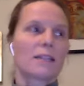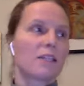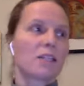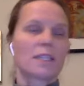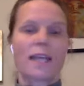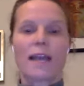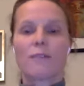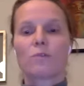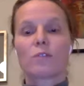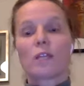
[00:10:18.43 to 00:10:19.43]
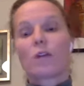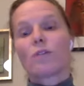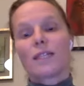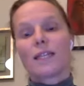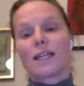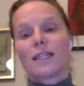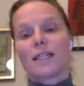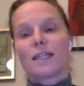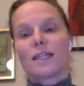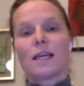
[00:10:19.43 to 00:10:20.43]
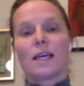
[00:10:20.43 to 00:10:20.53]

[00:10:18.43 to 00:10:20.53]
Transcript: I just had the only thing I did,